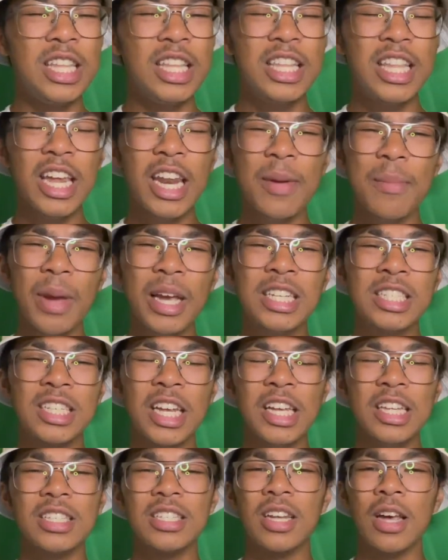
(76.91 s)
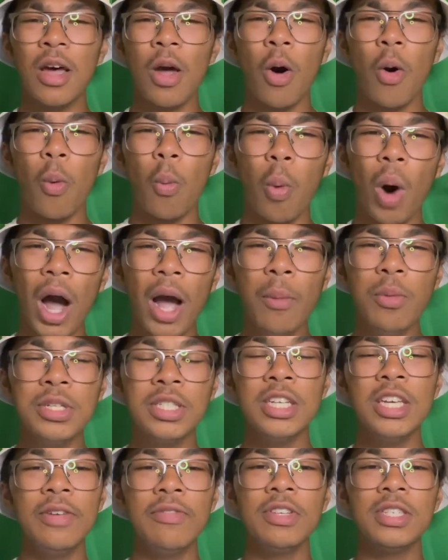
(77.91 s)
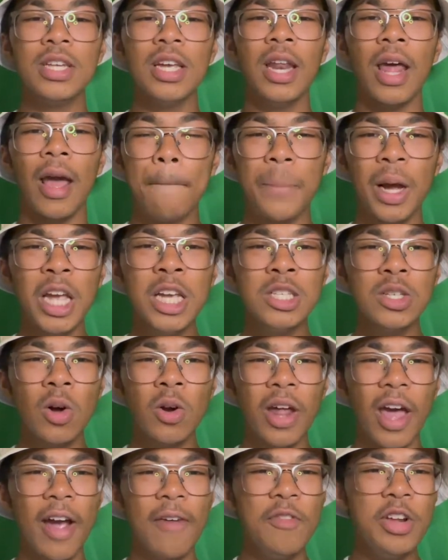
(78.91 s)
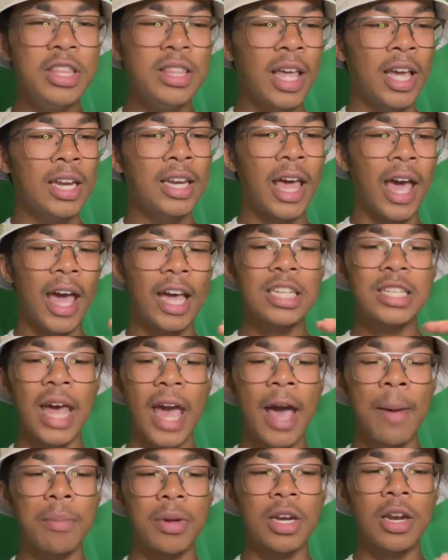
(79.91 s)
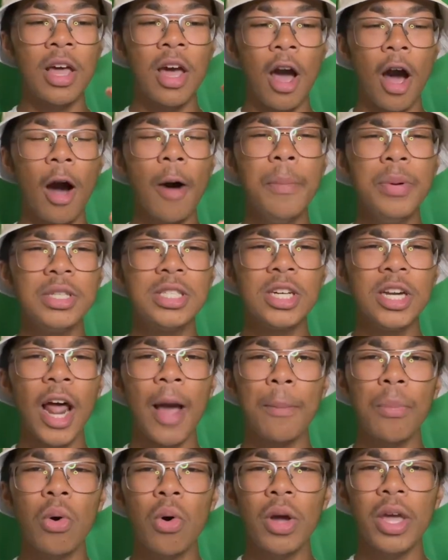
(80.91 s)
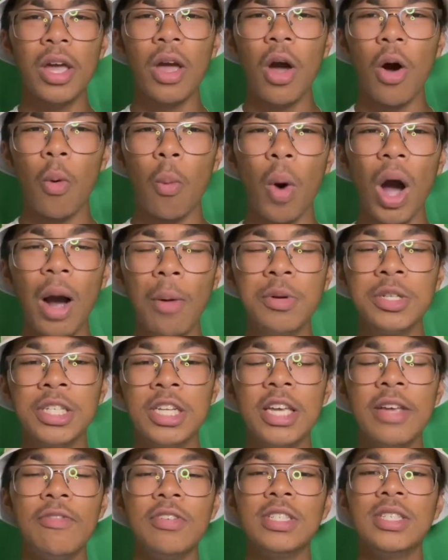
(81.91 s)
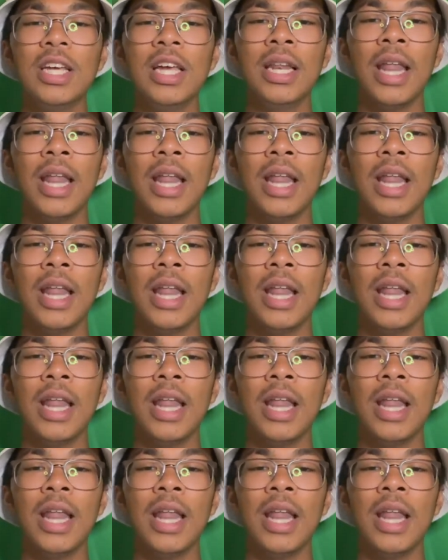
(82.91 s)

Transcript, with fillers: didn't make sense. Why would she even say that? Based on everything that has happened up until that point, why would she even say